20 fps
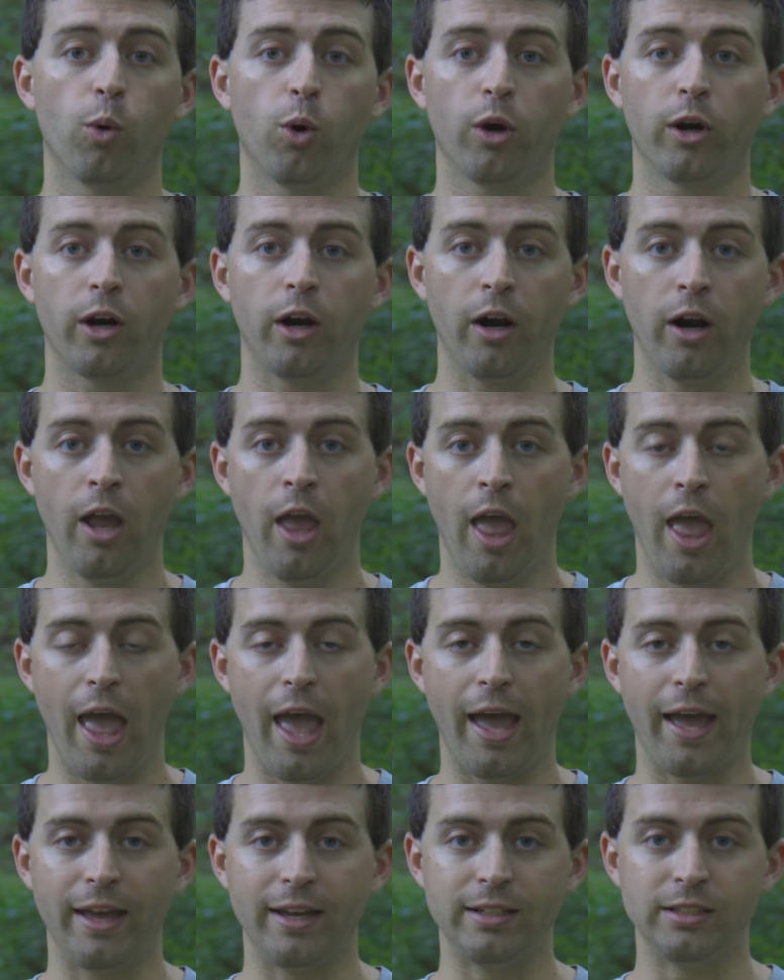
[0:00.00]
water,
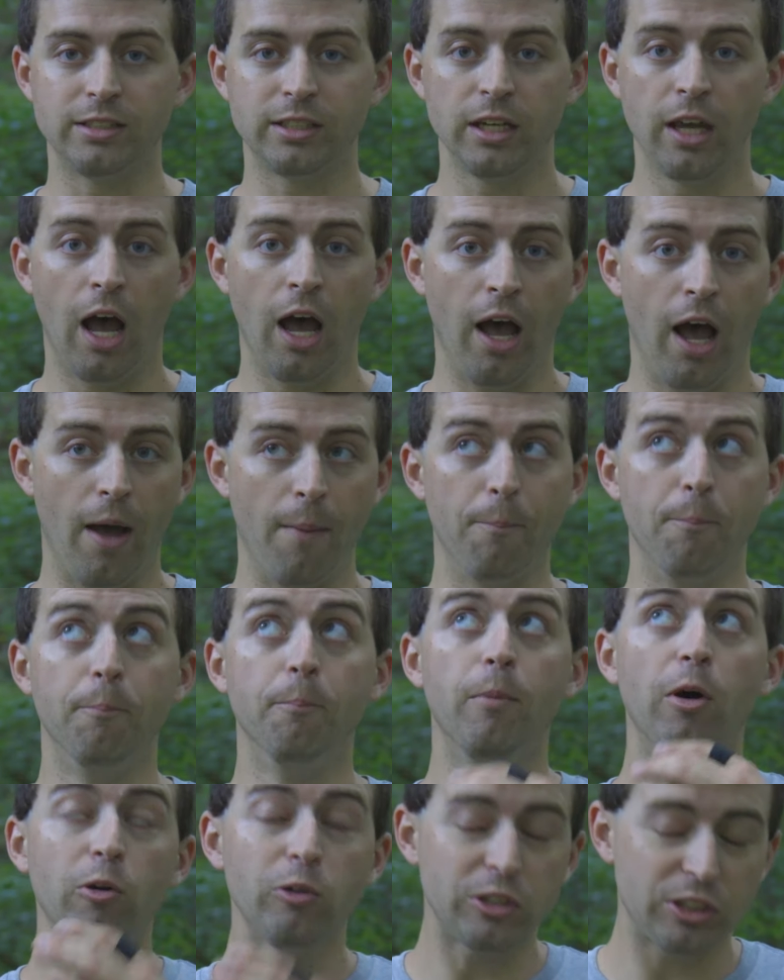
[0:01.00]
and
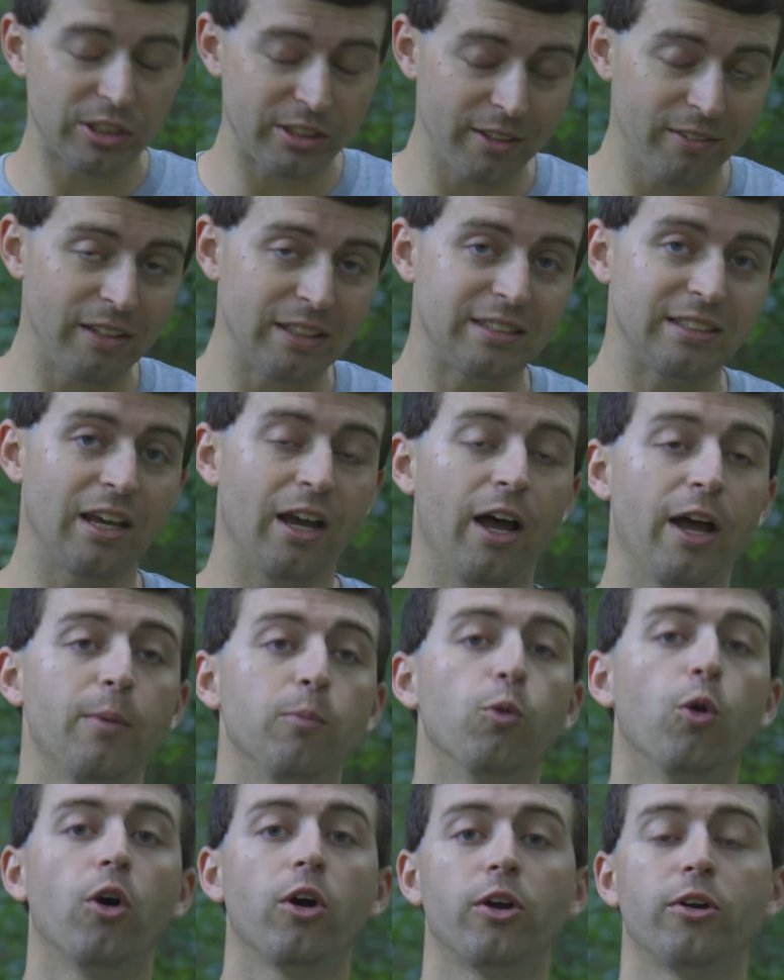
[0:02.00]
most of the
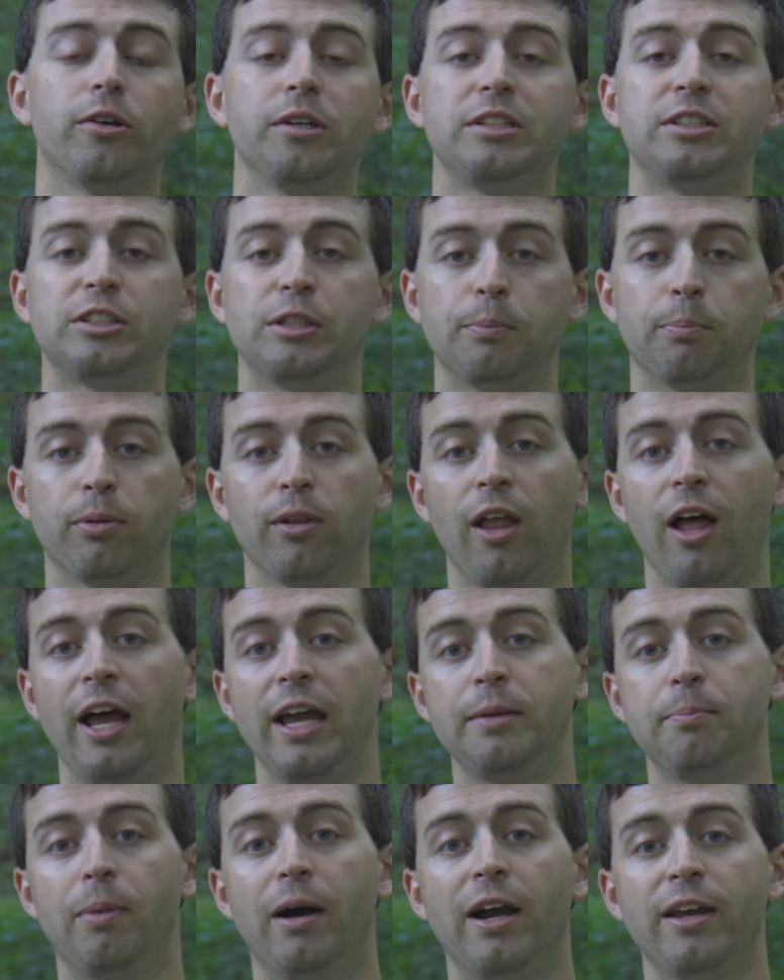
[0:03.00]
time water is
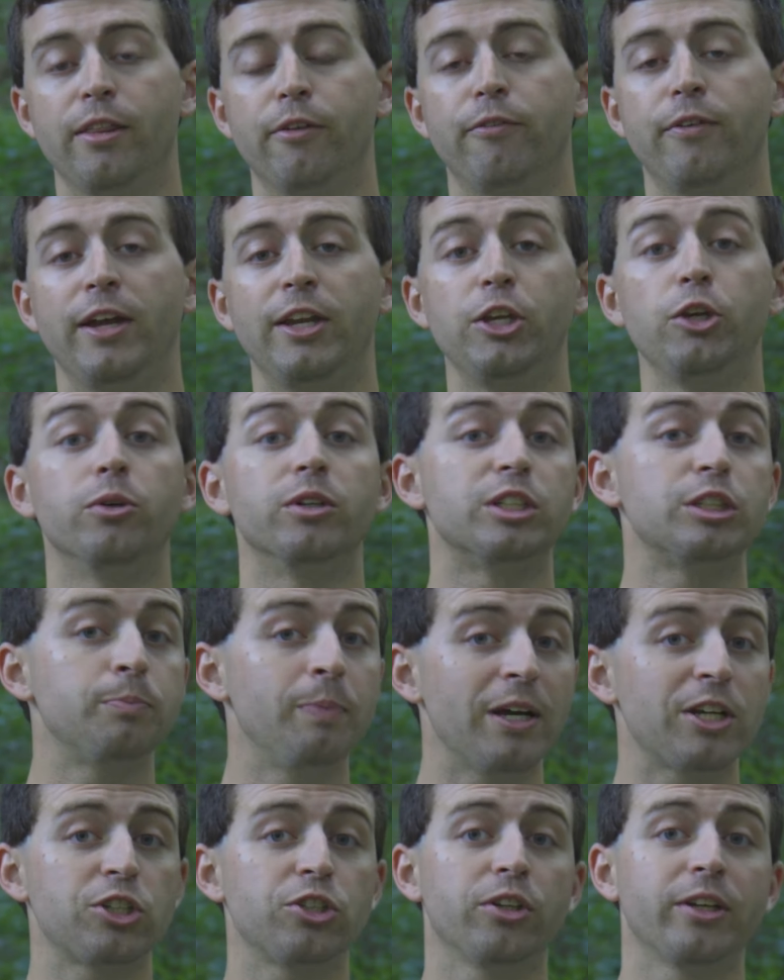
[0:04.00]
supplied by the venue,
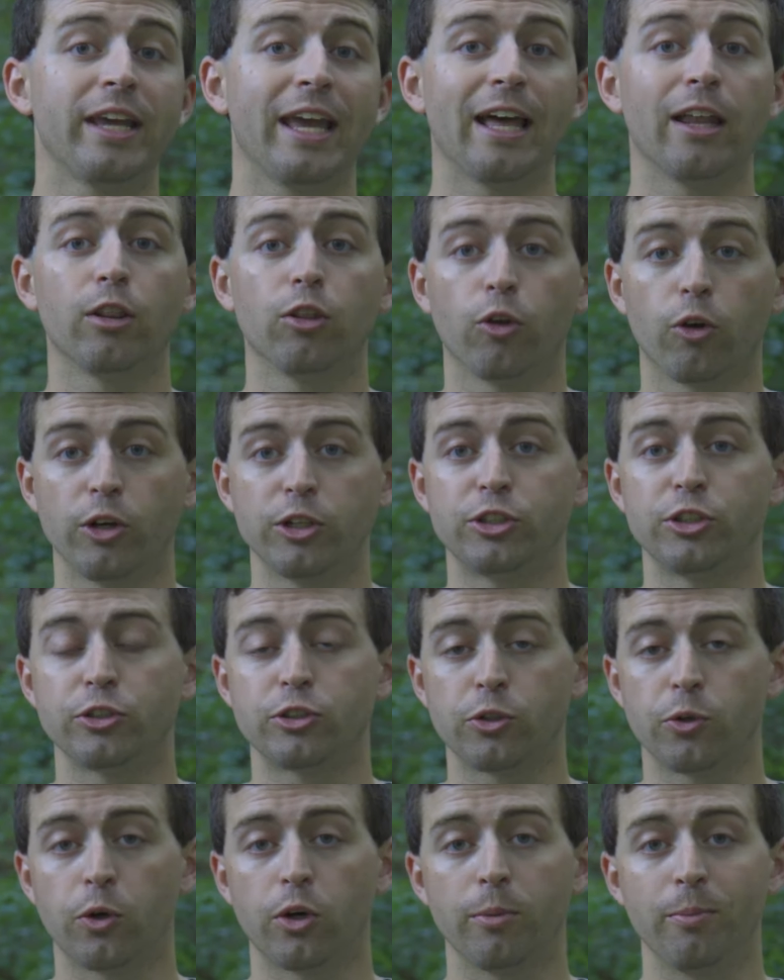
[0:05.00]
especially at larger
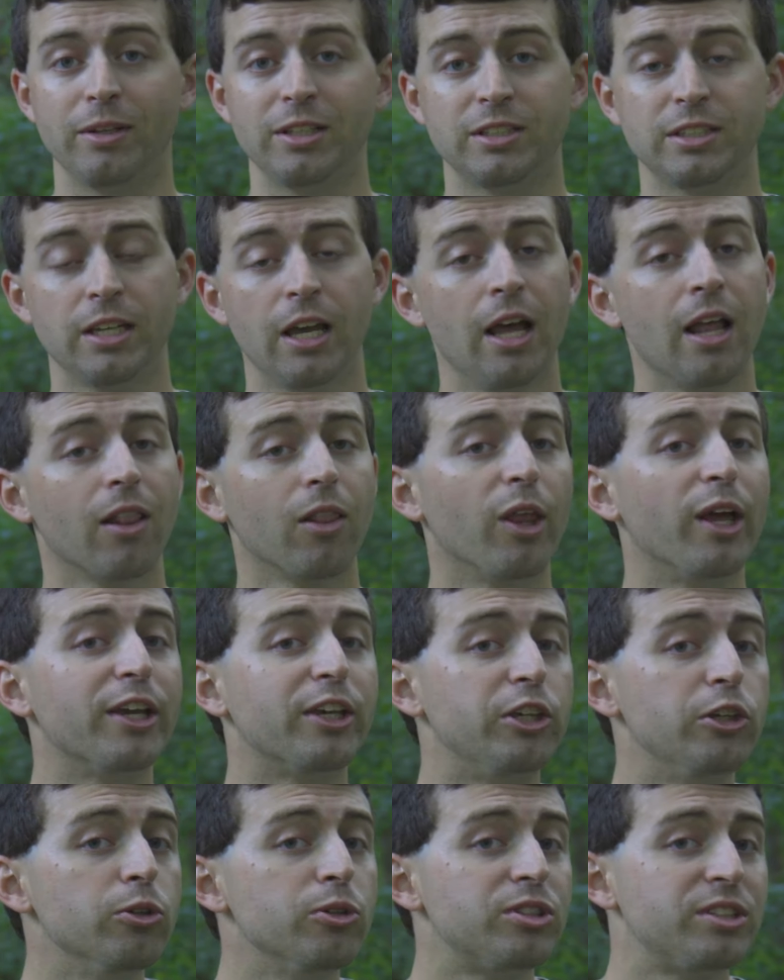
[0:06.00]
tournaments
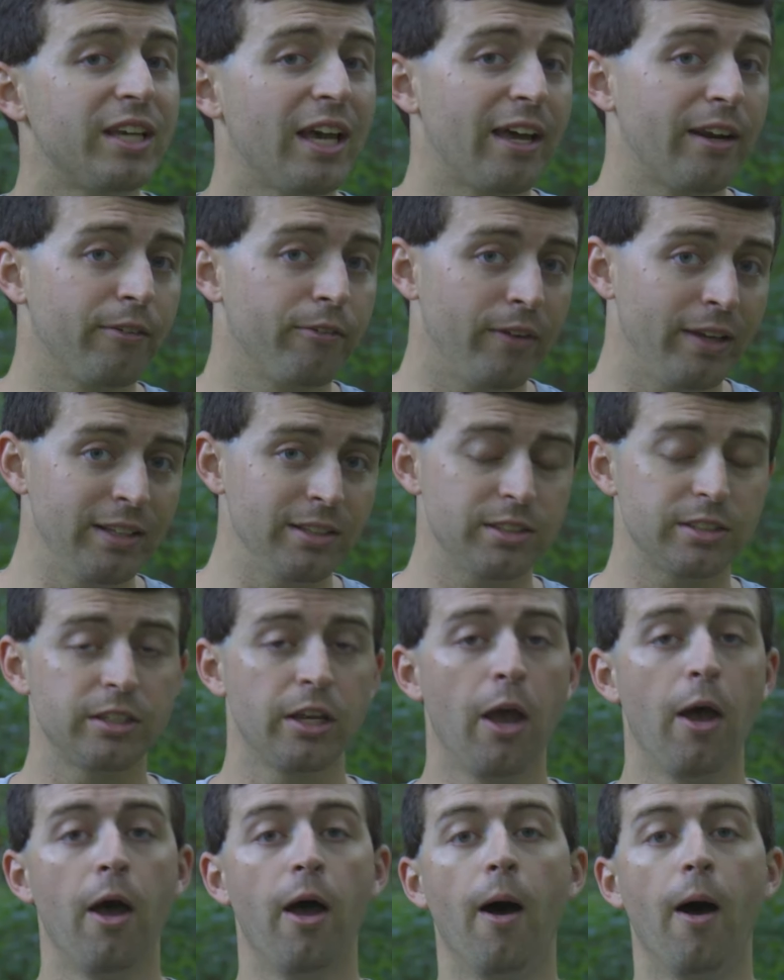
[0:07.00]
like USAT events.